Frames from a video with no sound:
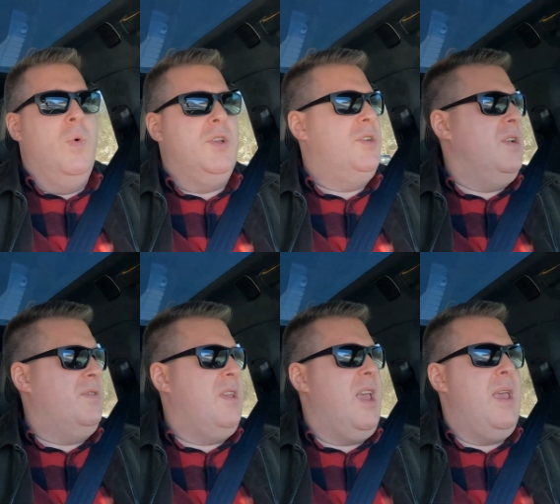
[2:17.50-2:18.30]
which
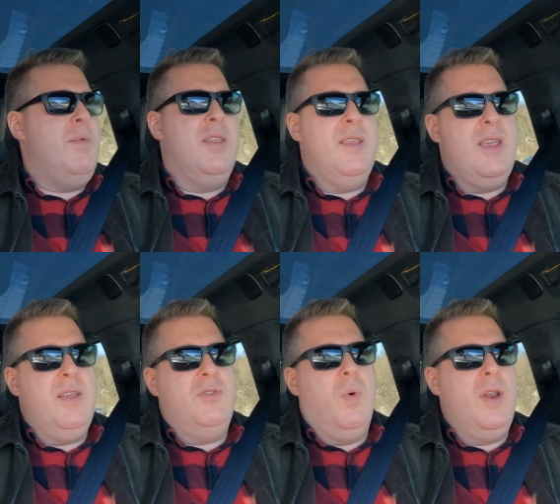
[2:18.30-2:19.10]
just came in
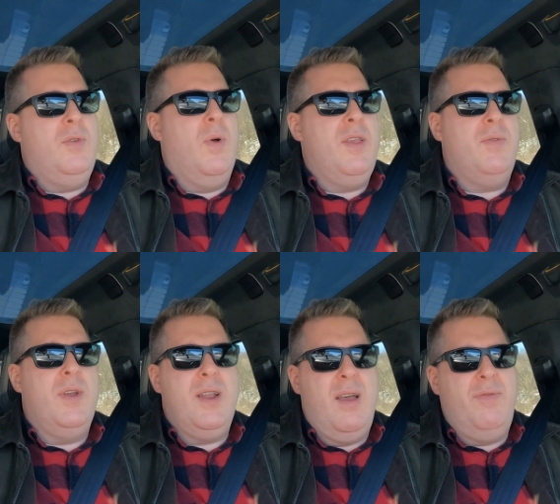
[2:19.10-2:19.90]
the
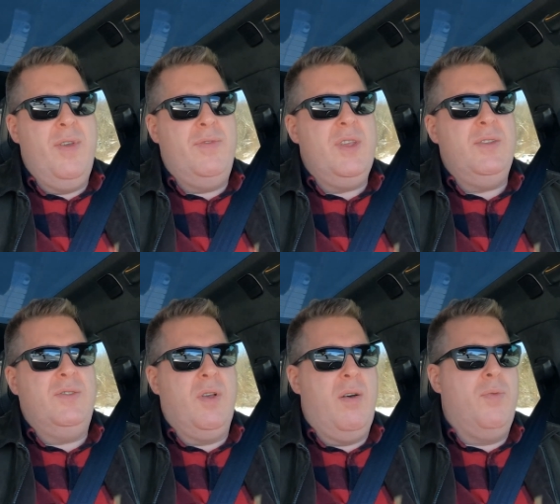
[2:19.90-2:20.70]
2023.50
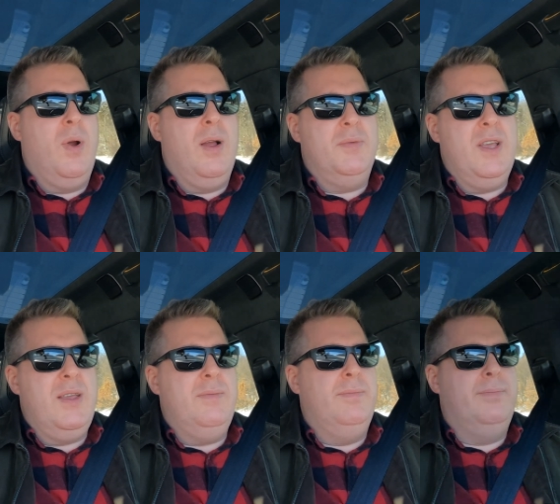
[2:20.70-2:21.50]
software
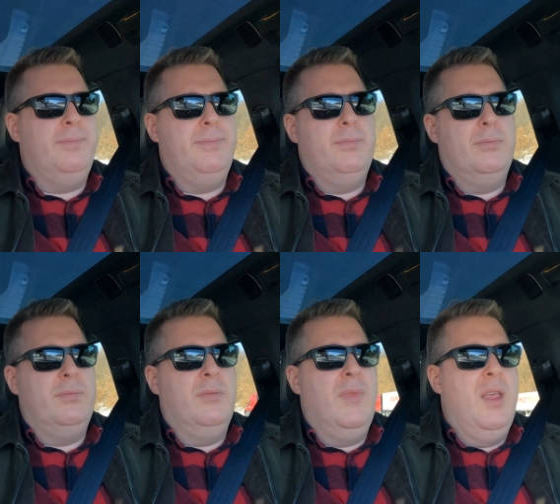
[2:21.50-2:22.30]
update.
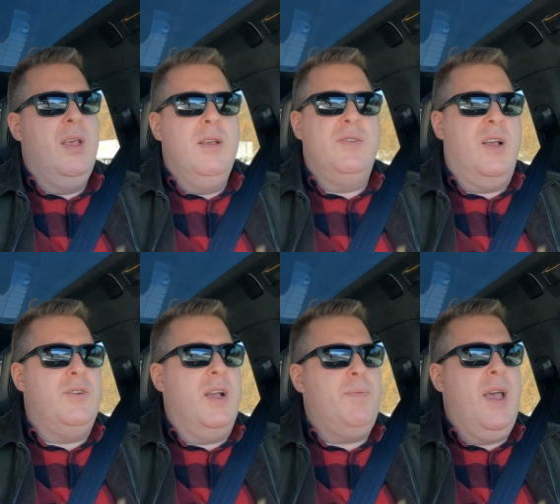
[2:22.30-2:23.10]
So
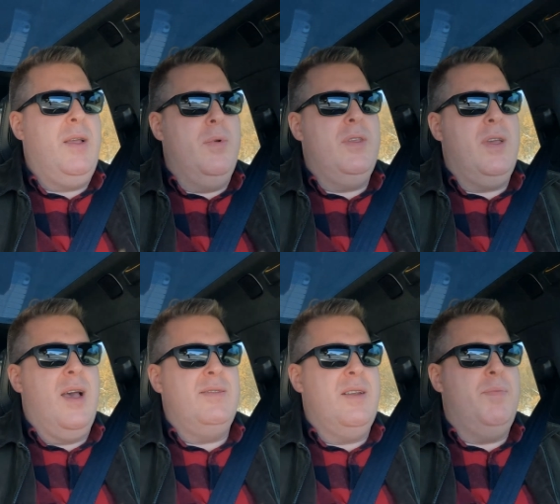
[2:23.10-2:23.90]
I'll check back in with you
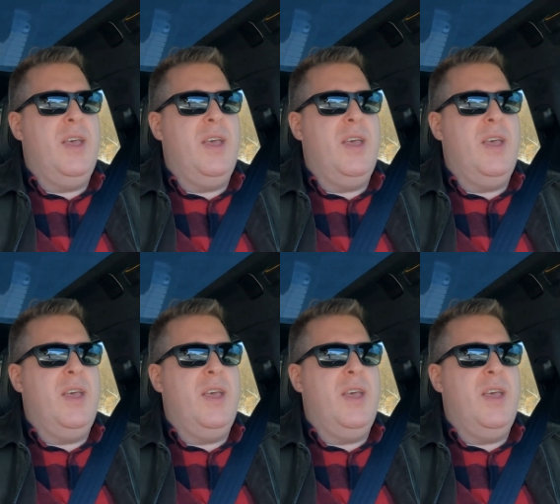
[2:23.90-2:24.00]
guys in a